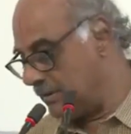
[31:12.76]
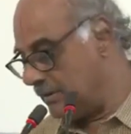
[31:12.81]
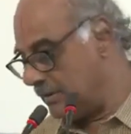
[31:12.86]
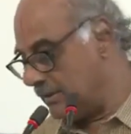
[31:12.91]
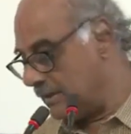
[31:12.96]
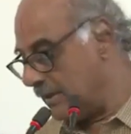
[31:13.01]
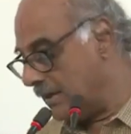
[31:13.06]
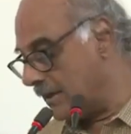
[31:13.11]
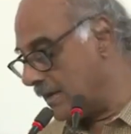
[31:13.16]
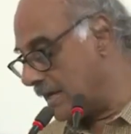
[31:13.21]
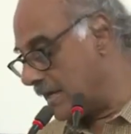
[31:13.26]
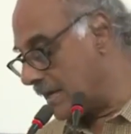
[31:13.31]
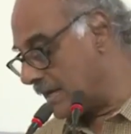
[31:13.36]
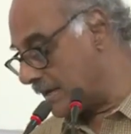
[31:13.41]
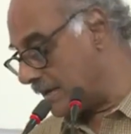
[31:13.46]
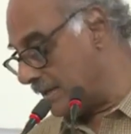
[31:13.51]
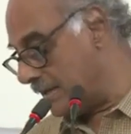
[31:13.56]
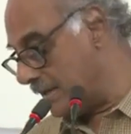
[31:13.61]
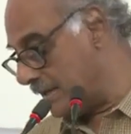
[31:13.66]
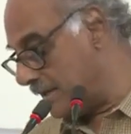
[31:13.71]

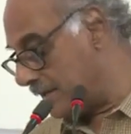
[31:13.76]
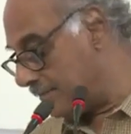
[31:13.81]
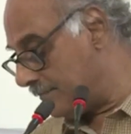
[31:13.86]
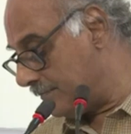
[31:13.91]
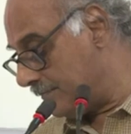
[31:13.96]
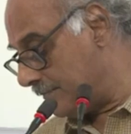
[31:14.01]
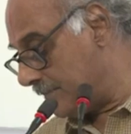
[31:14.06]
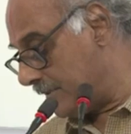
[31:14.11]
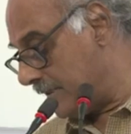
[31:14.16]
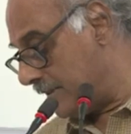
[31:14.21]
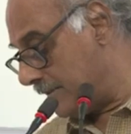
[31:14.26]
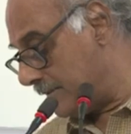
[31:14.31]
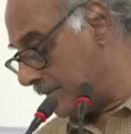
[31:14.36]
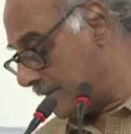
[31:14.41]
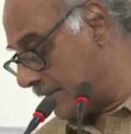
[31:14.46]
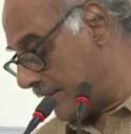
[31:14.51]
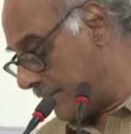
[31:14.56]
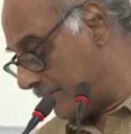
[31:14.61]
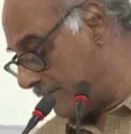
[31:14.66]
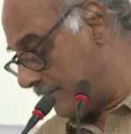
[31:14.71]
our
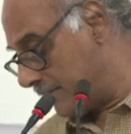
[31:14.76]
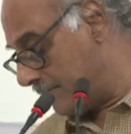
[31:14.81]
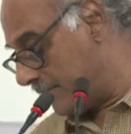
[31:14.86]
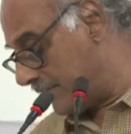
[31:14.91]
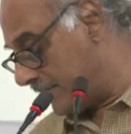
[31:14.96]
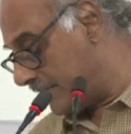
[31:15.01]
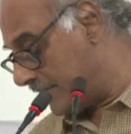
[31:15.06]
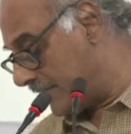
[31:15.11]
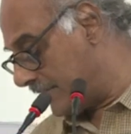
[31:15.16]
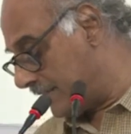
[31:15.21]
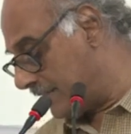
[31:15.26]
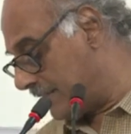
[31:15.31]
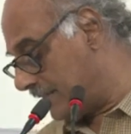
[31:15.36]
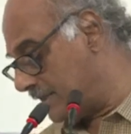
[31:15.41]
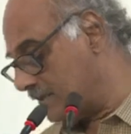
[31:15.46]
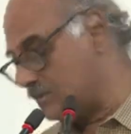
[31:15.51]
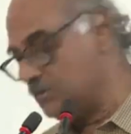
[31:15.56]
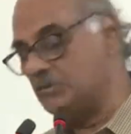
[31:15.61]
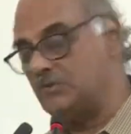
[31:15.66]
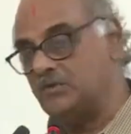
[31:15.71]

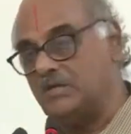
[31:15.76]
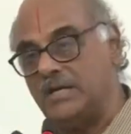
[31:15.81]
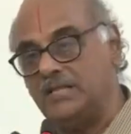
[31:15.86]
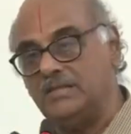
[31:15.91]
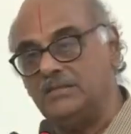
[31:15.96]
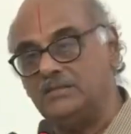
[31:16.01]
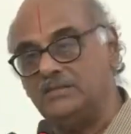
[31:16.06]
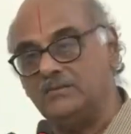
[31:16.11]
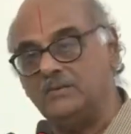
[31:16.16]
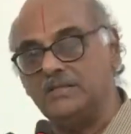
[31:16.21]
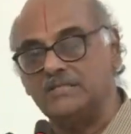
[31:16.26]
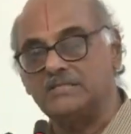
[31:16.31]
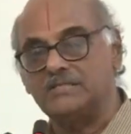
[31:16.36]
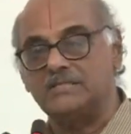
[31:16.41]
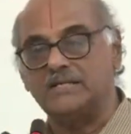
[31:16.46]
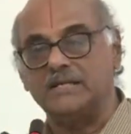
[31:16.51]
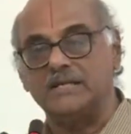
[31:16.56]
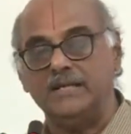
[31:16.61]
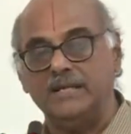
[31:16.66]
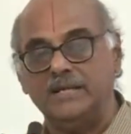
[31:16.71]
brother Sushant was
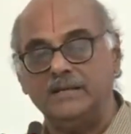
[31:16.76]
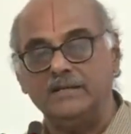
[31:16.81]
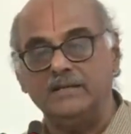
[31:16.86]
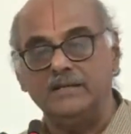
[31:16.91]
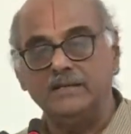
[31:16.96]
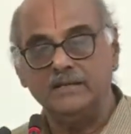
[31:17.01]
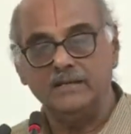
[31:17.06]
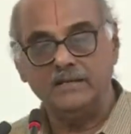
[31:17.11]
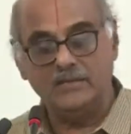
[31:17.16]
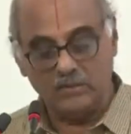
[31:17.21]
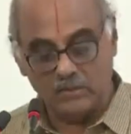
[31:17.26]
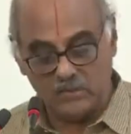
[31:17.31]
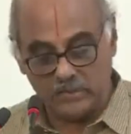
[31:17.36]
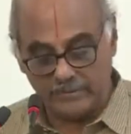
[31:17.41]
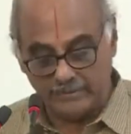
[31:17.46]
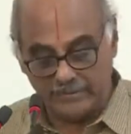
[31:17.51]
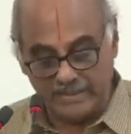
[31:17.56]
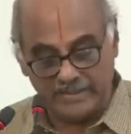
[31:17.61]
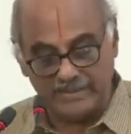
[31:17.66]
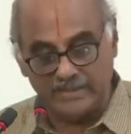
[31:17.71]
telling
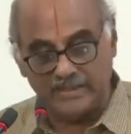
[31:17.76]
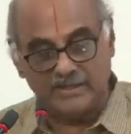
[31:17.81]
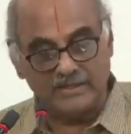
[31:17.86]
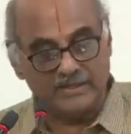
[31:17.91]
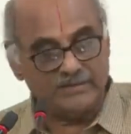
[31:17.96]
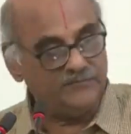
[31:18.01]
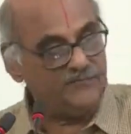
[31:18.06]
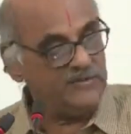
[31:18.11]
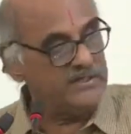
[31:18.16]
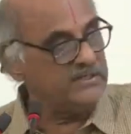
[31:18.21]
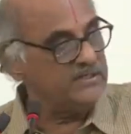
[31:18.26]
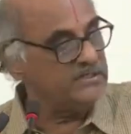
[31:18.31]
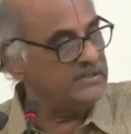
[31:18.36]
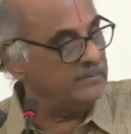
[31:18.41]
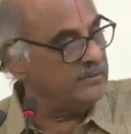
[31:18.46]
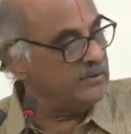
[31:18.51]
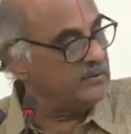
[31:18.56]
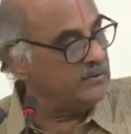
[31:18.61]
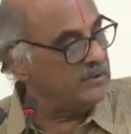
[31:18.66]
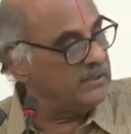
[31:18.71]
or making a reference
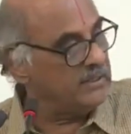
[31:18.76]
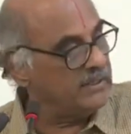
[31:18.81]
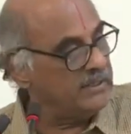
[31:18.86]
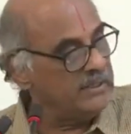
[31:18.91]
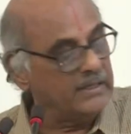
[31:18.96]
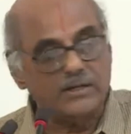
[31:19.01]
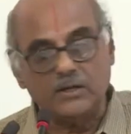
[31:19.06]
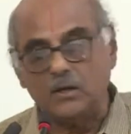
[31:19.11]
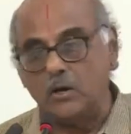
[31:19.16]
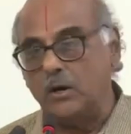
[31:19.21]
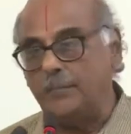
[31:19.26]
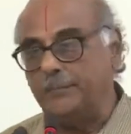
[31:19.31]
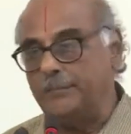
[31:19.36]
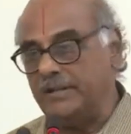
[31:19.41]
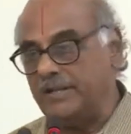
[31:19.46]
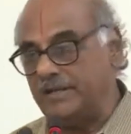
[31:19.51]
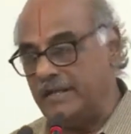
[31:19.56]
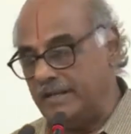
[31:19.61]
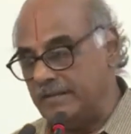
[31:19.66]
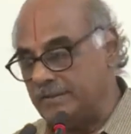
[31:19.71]
about
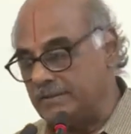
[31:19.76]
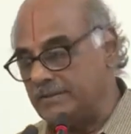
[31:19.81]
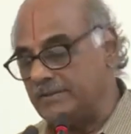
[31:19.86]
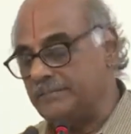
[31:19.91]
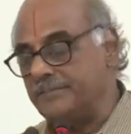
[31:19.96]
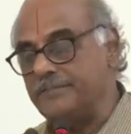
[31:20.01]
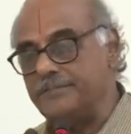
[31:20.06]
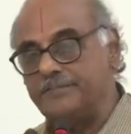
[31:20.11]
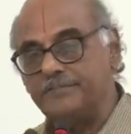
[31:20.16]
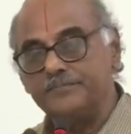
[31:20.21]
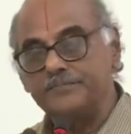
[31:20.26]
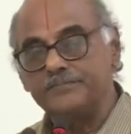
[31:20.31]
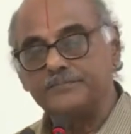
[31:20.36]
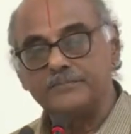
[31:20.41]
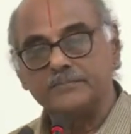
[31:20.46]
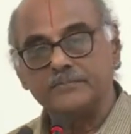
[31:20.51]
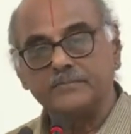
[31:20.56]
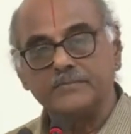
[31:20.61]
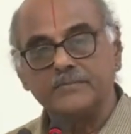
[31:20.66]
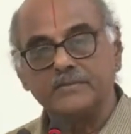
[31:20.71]
copyright.
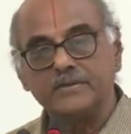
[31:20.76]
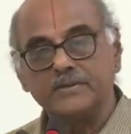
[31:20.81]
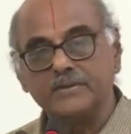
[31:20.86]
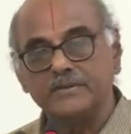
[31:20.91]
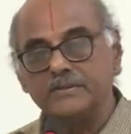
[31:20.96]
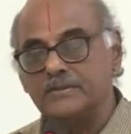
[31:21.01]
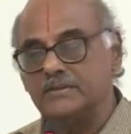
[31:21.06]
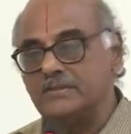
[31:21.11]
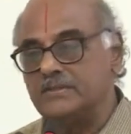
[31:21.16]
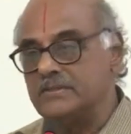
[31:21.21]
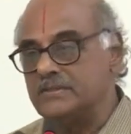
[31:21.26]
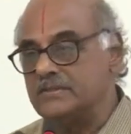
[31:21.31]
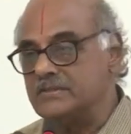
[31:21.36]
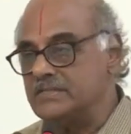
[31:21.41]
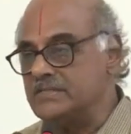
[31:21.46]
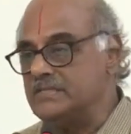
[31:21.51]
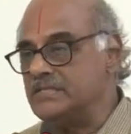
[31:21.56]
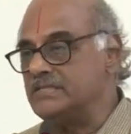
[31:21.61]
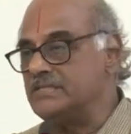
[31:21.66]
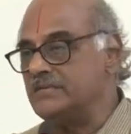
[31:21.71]

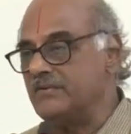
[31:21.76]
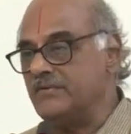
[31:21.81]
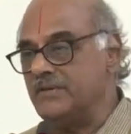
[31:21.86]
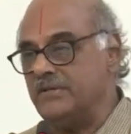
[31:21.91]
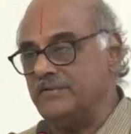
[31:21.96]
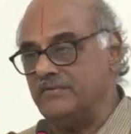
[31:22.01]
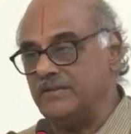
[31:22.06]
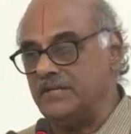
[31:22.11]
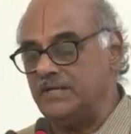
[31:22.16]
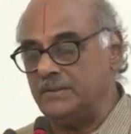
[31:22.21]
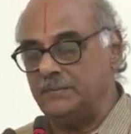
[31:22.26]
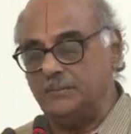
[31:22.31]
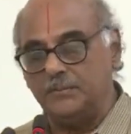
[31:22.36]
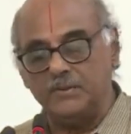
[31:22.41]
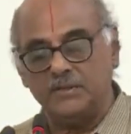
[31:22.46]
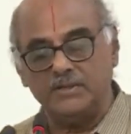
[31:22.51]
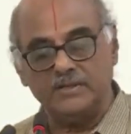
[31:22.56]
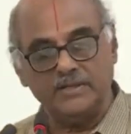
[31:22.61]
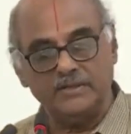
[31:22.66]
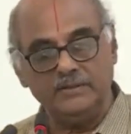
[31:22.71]
This is a very, very
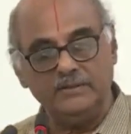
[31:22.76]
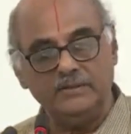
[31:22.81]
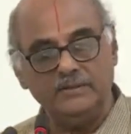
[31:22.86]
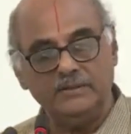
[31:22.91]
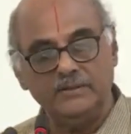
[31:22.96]
important.